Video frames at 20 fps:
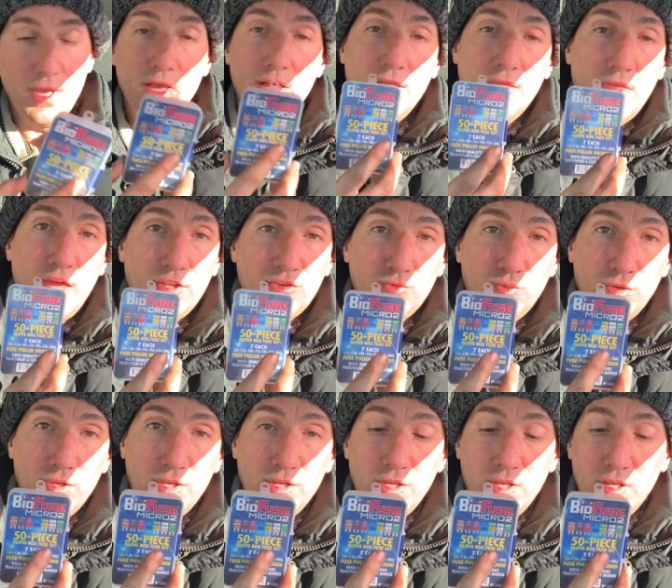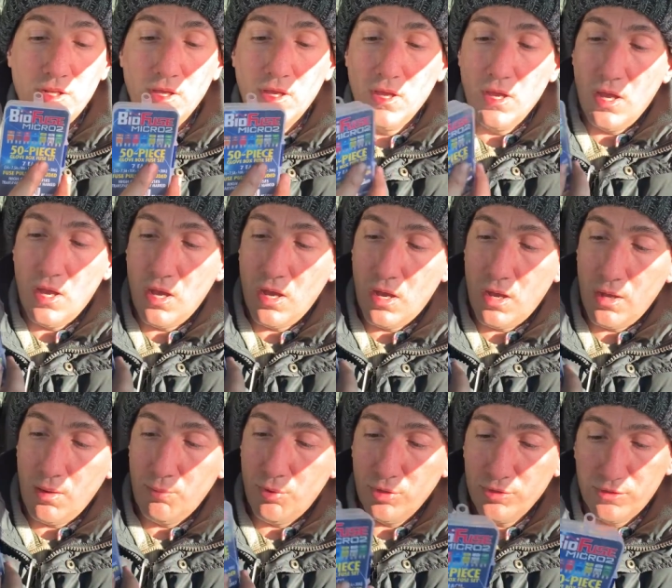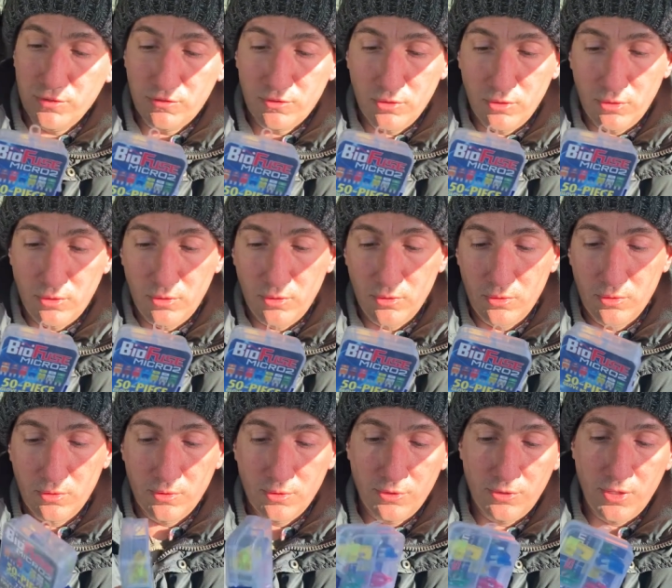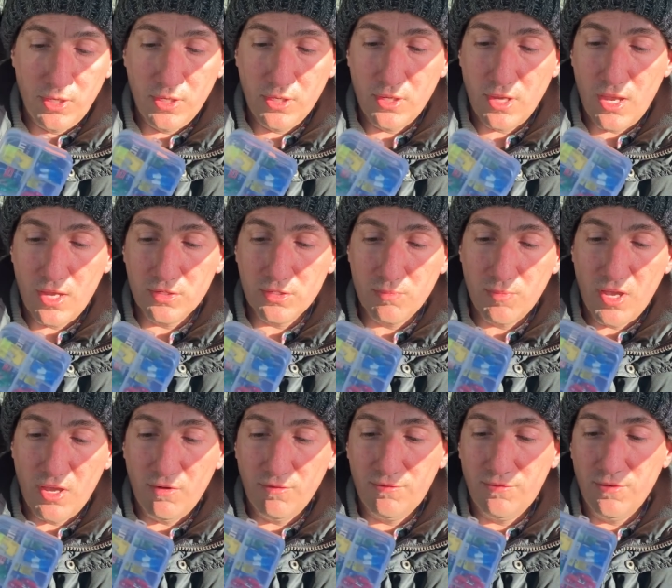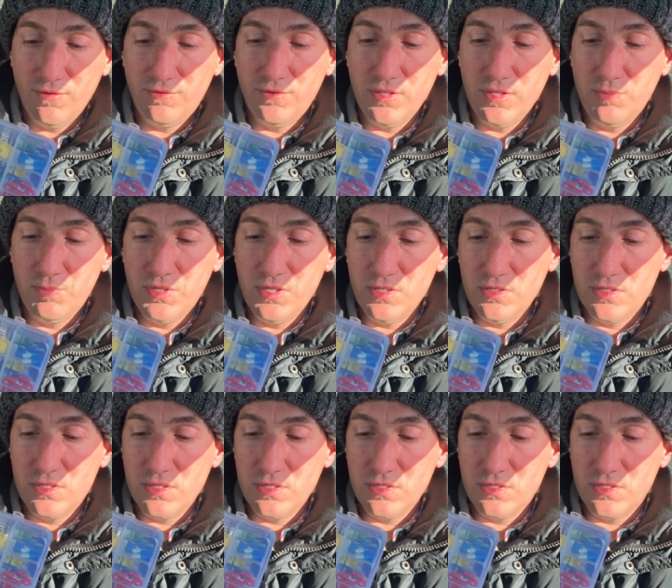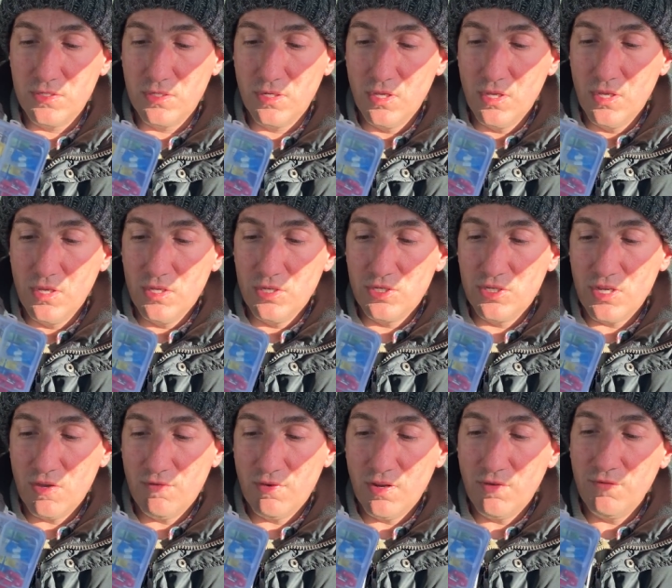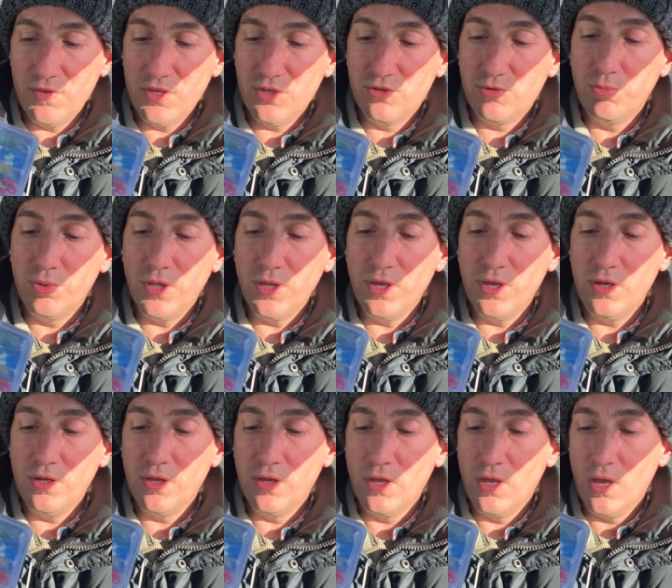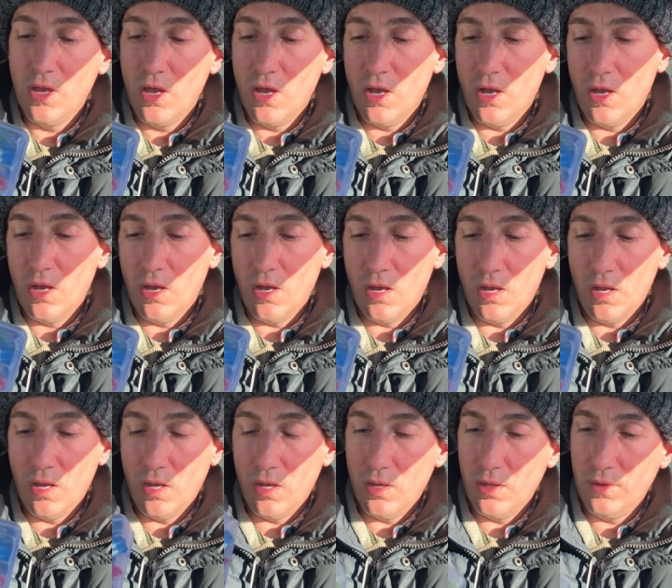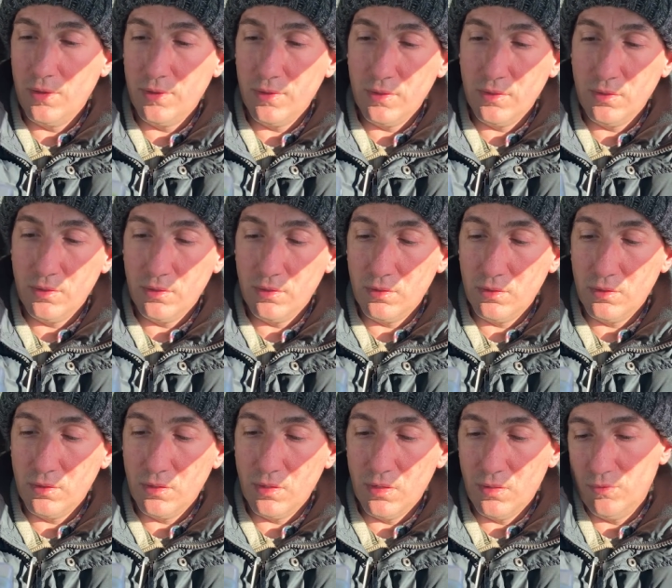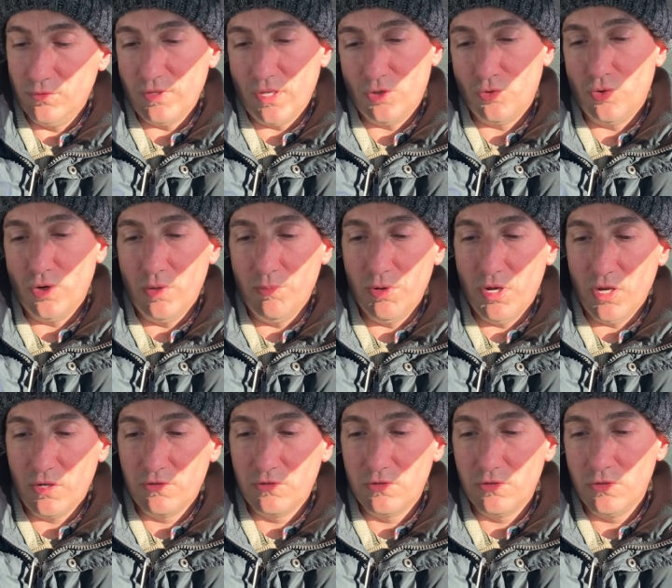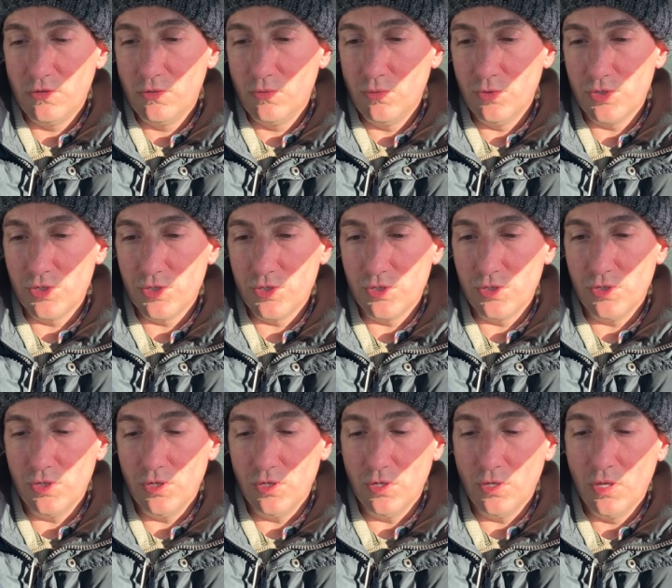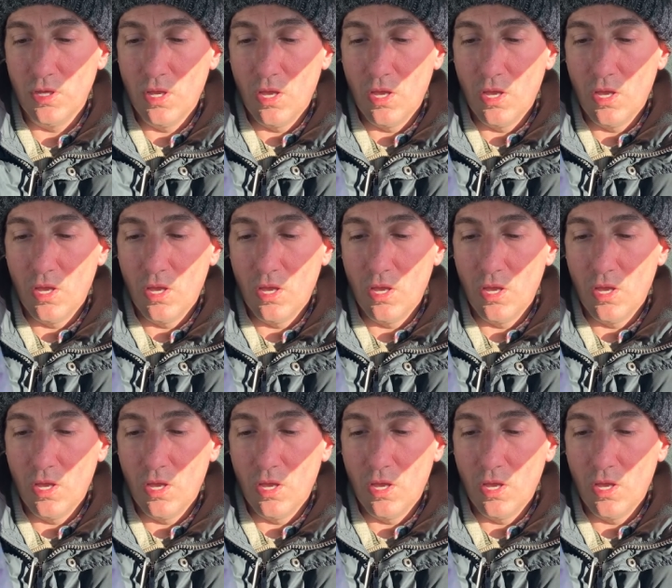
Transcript: that's what you need uh, i bought this little thing it has about 50 pieces seven of each blade uh, and it was like 20 bucks, which is good.